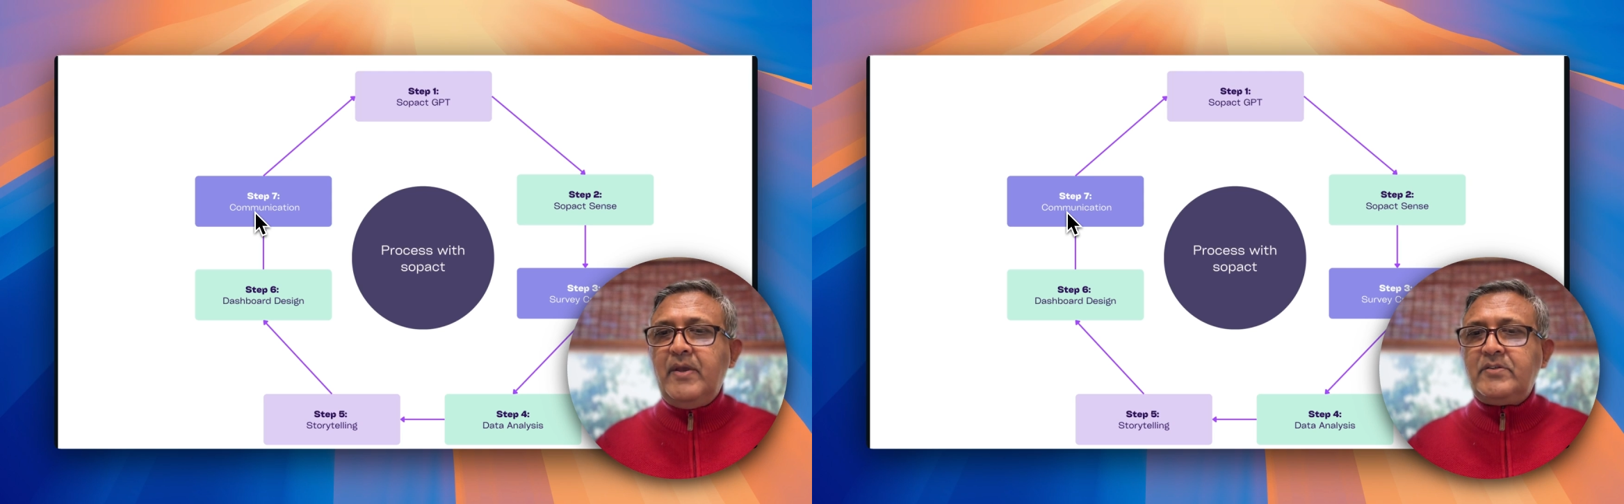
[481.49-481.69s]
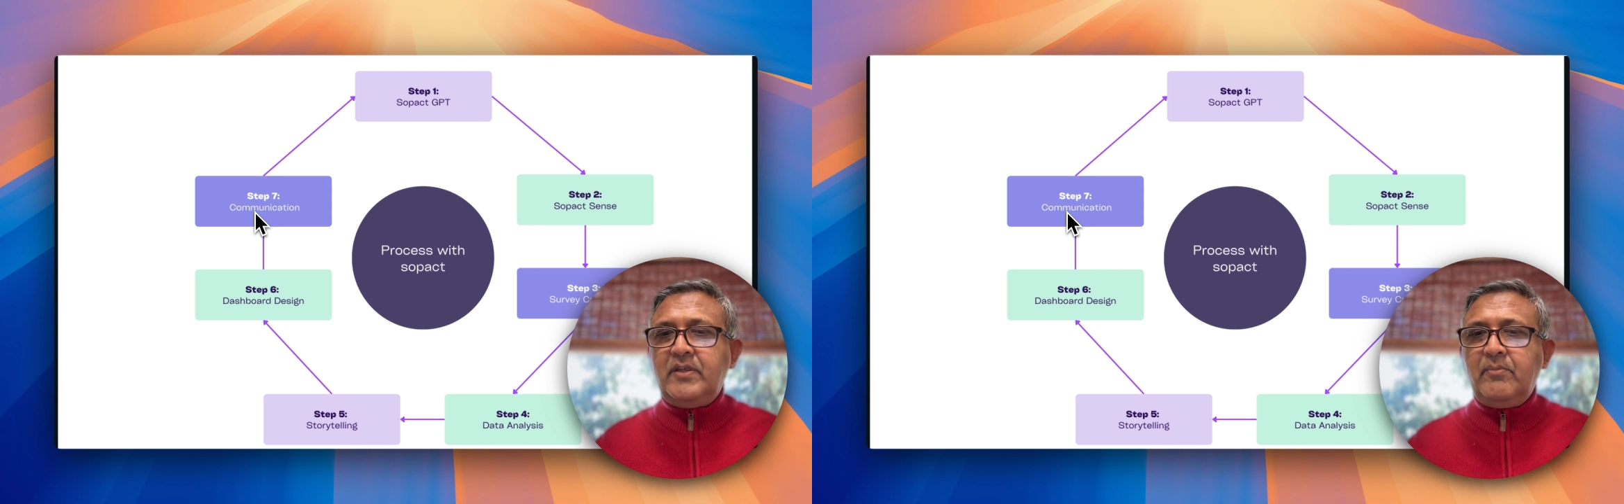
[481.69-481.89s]

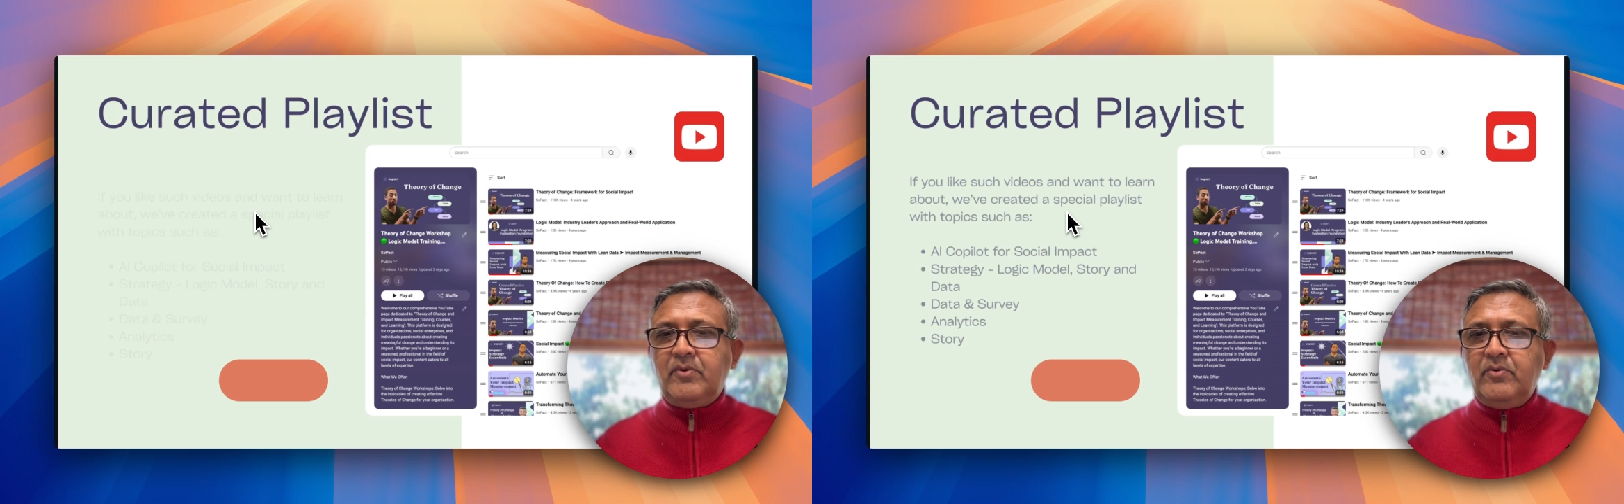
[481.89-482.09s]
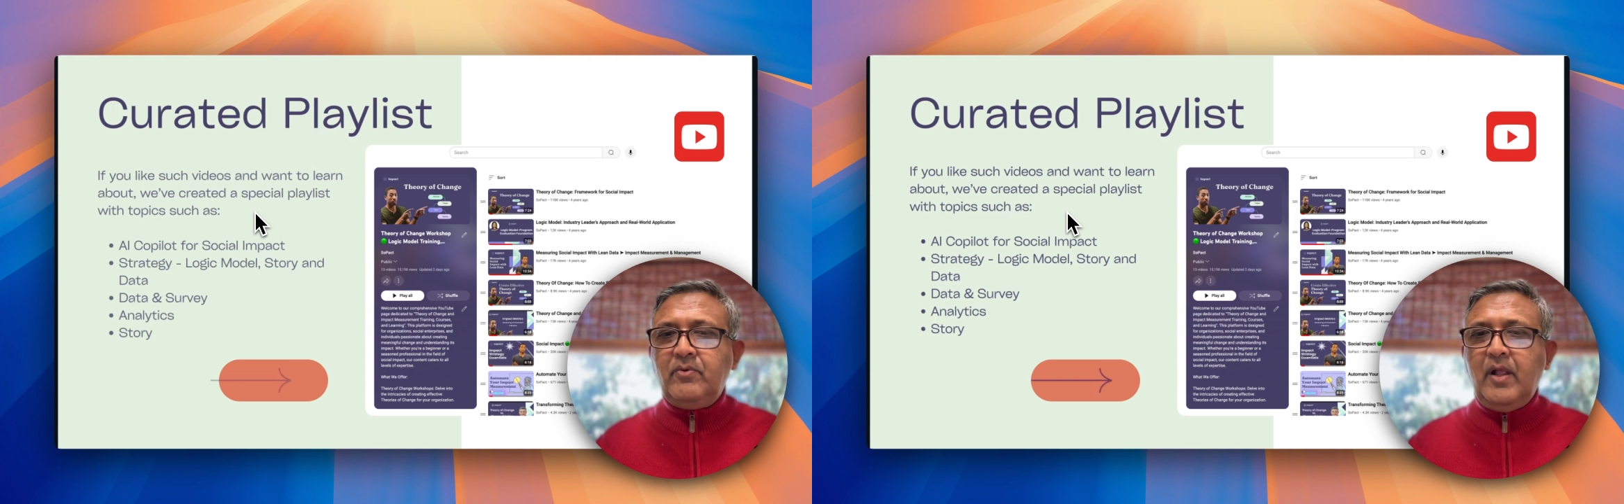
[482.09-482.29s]
best
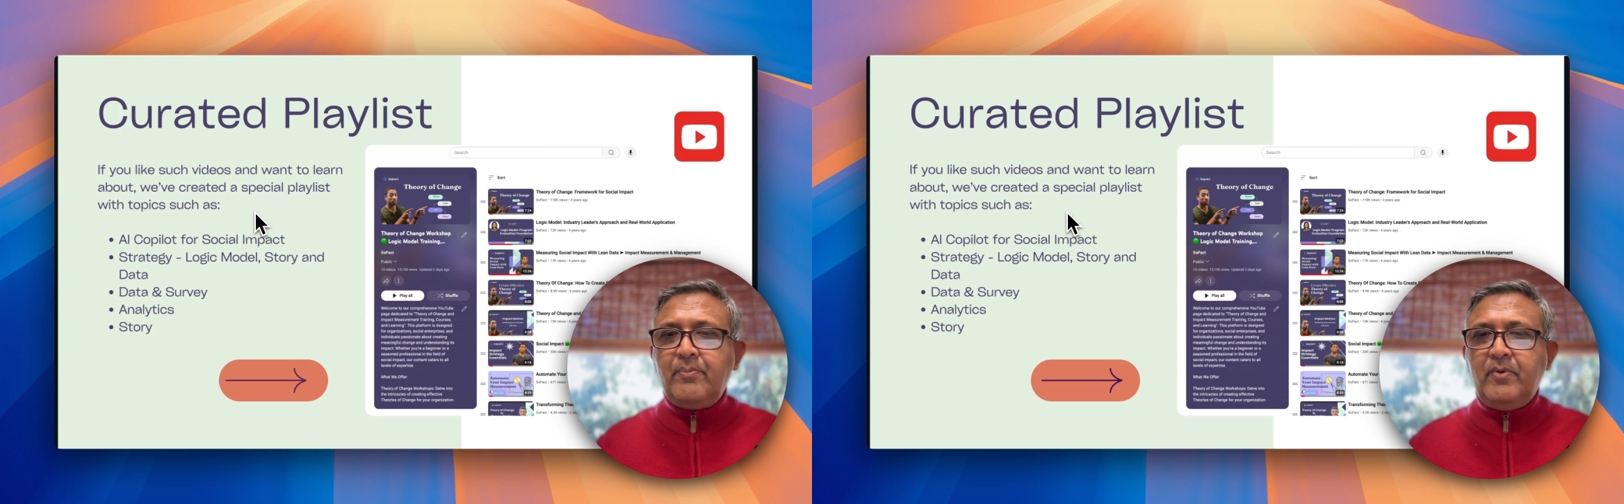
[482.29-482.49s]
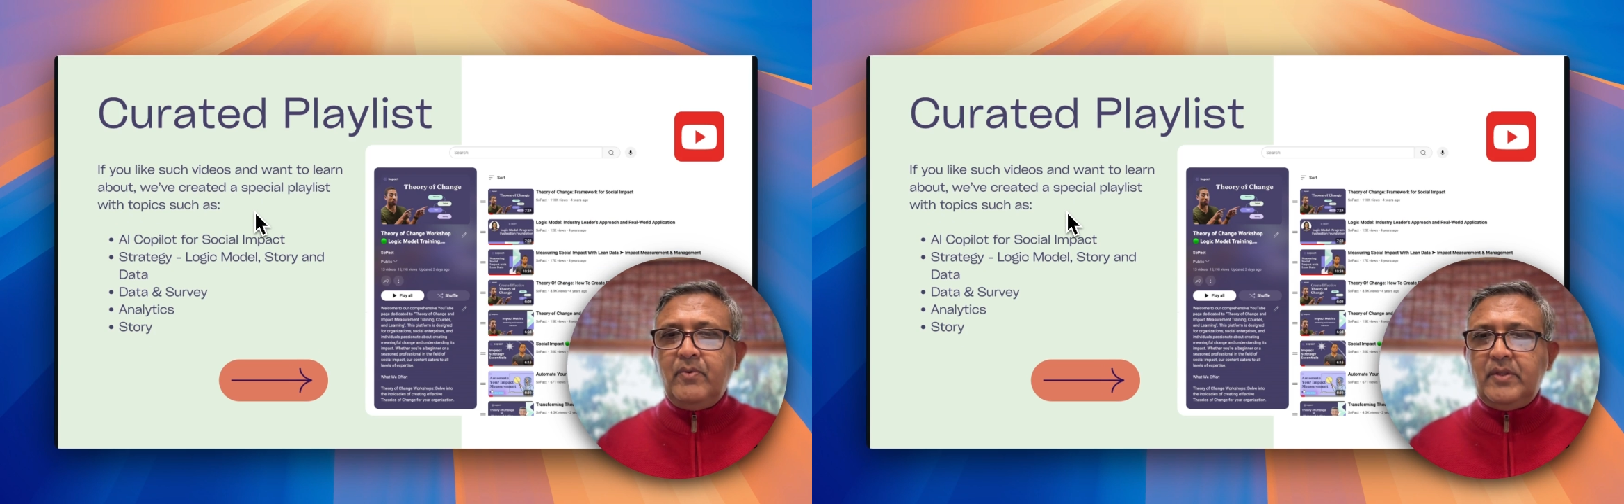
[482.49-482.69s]
team to
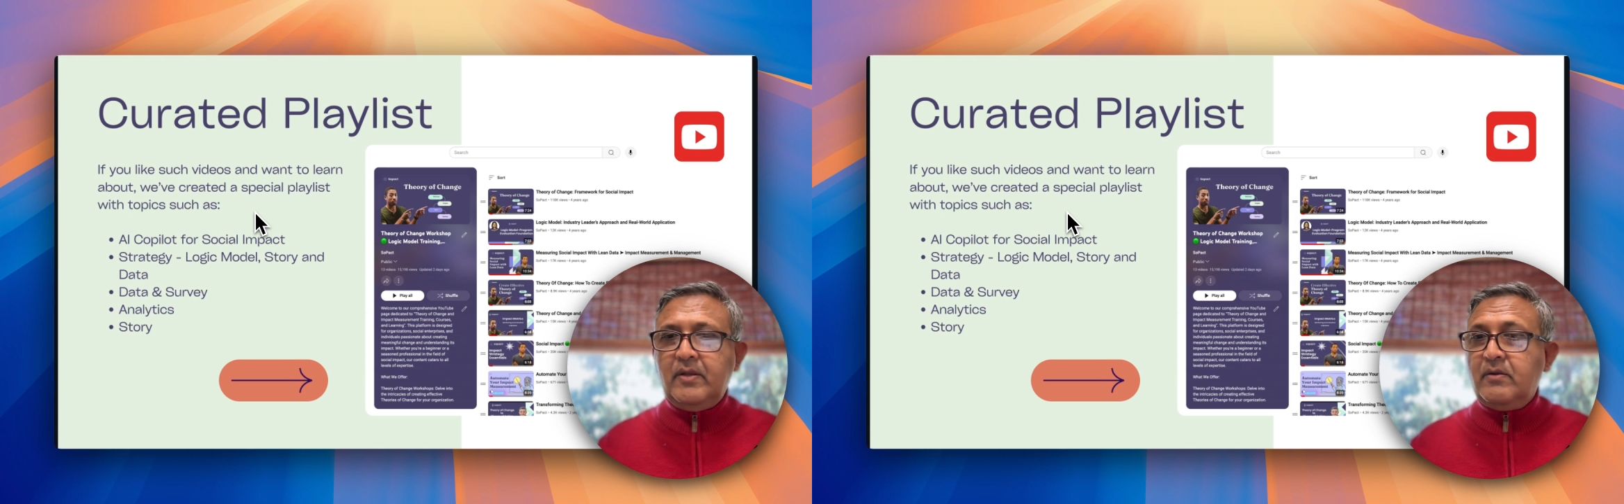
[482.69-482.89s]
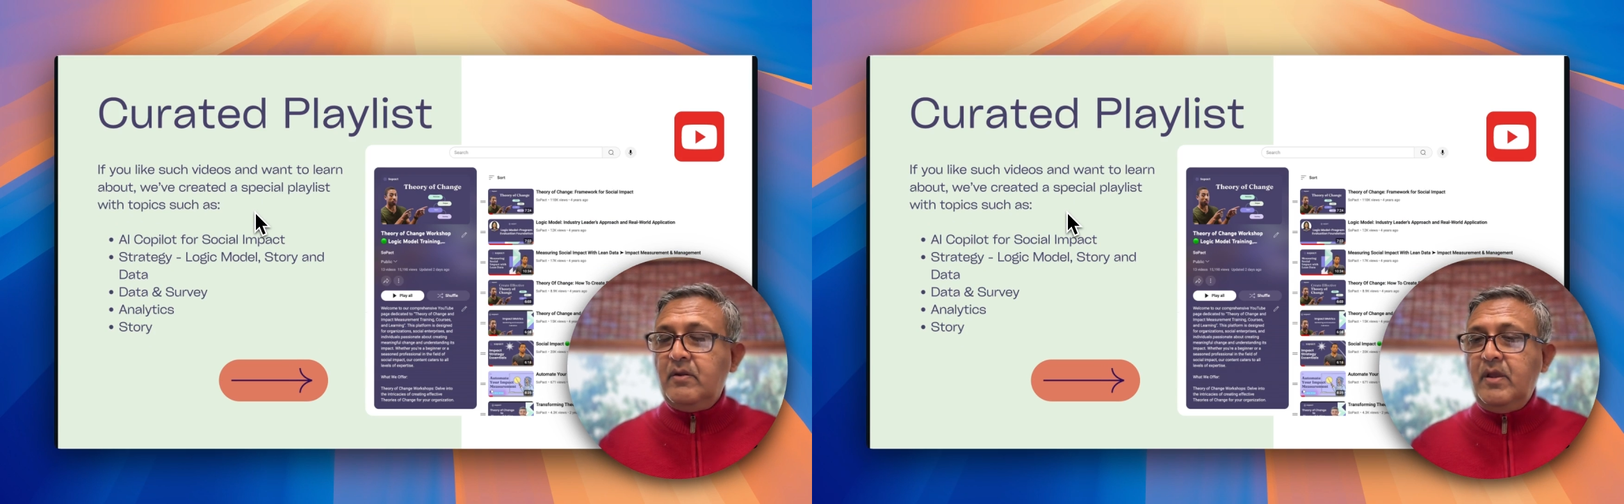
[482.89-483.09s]
help you with it.